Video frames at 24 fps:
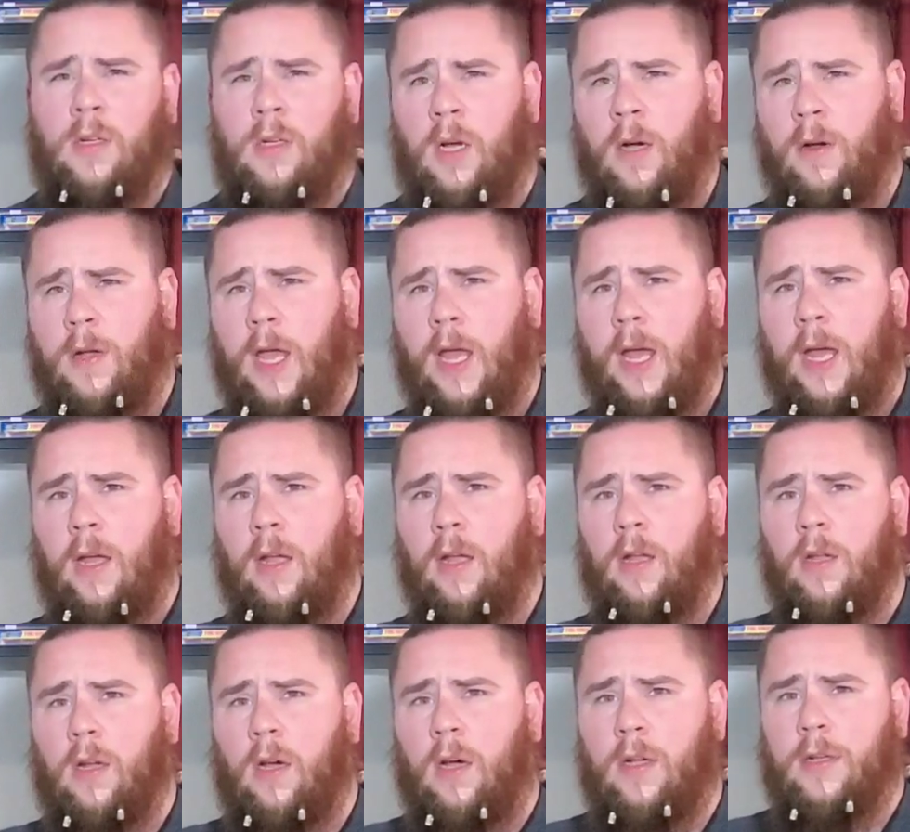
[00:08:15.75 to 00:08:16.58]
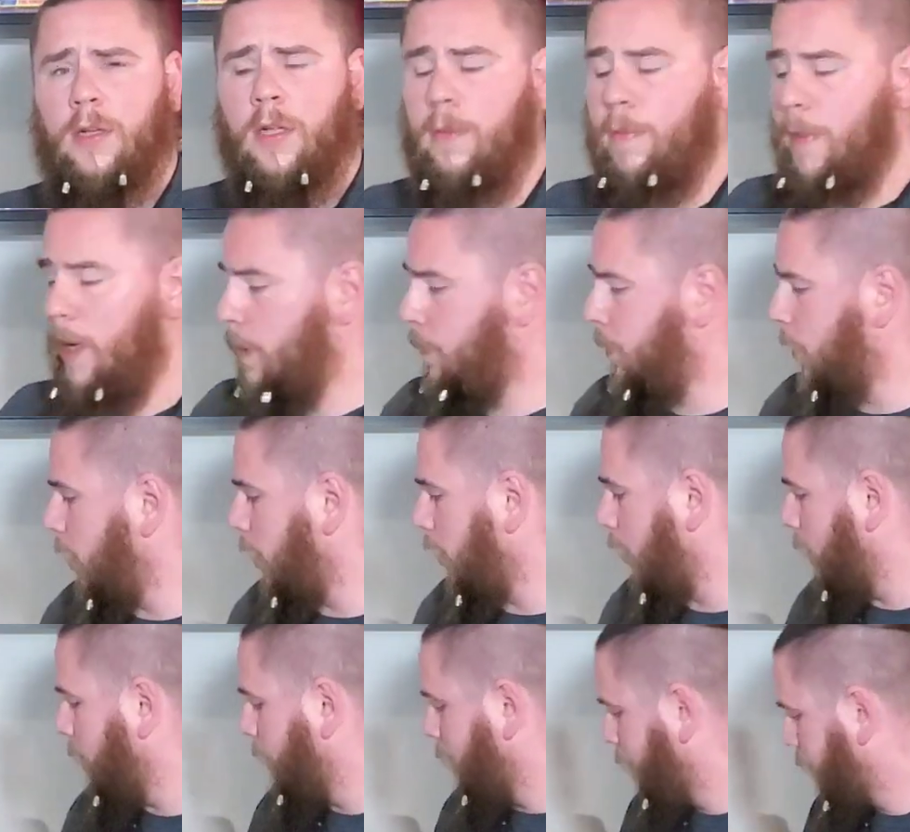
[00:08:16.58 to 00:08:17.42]
Okay, on to the main
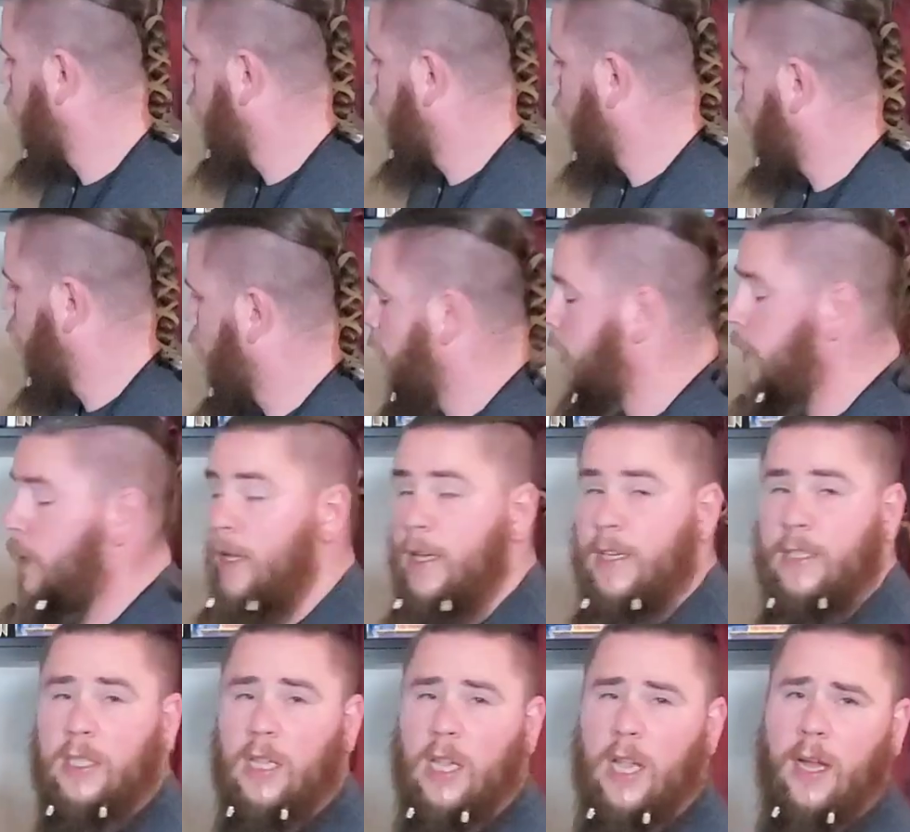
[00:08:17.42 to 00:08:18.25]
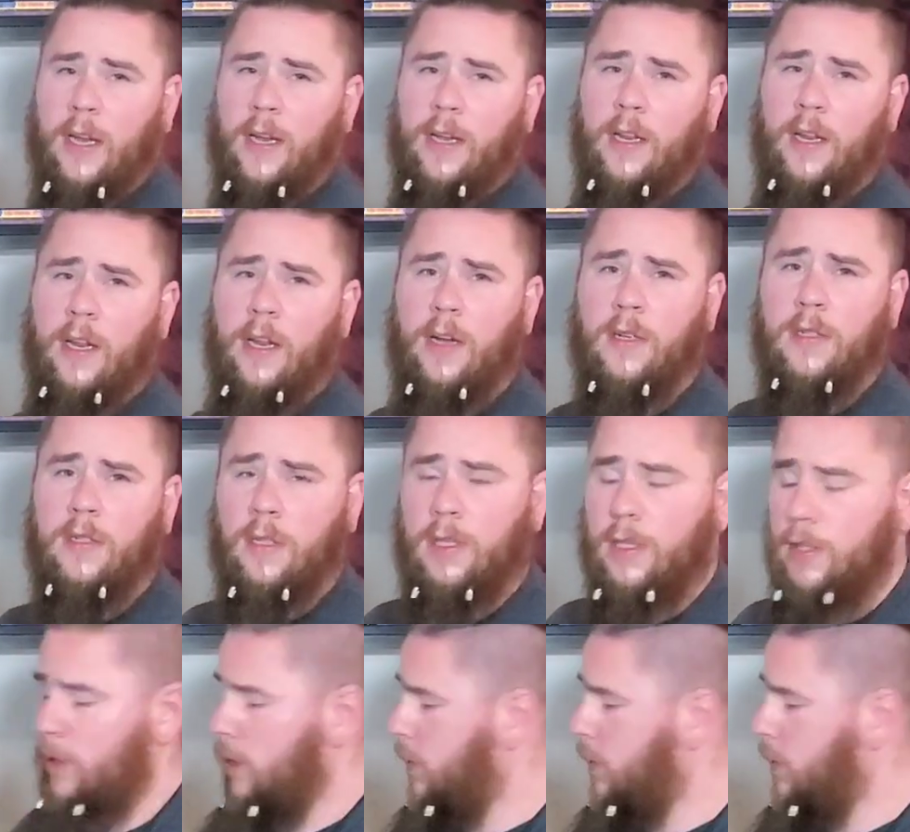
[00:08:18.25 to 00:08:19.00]
pocket. There's a lot in here, so let's